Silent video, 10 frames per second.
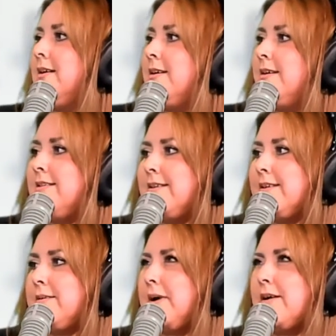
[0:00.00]
And then
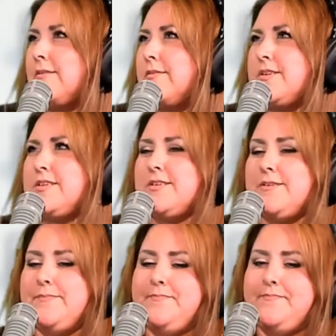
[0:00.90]
at about,
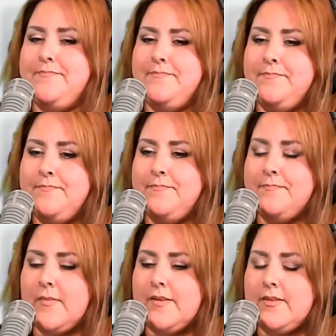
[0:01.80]

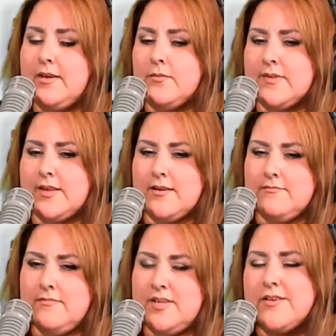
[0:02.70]
I think I was like
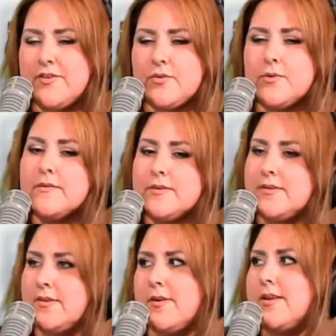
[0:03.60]
10 or 12, she
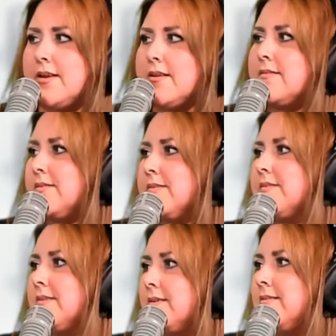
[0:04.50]
started taking it
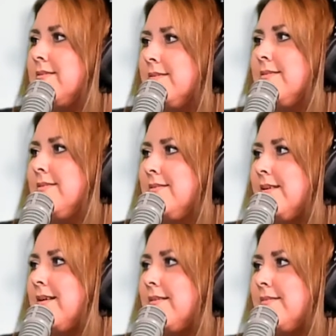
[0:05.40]
seriously.
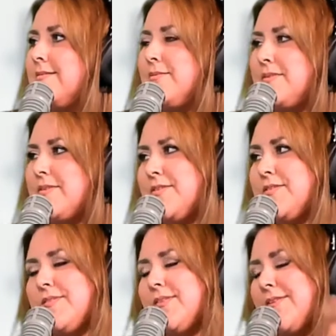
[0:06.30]
Yeah. So we started
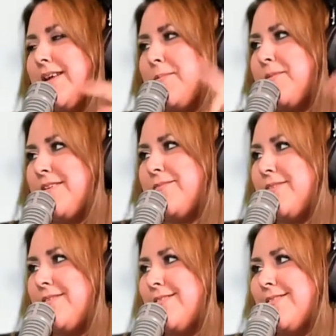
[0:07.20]
using our neighbors' ovens.